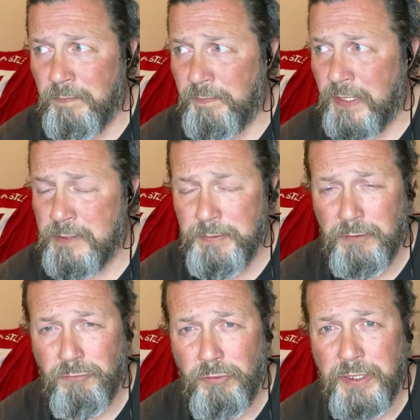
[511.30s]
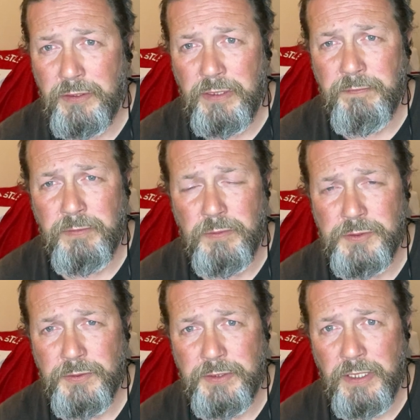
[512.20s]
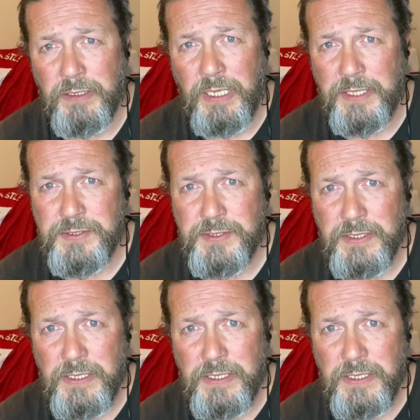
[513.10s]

He's been a really good influence on the young lads.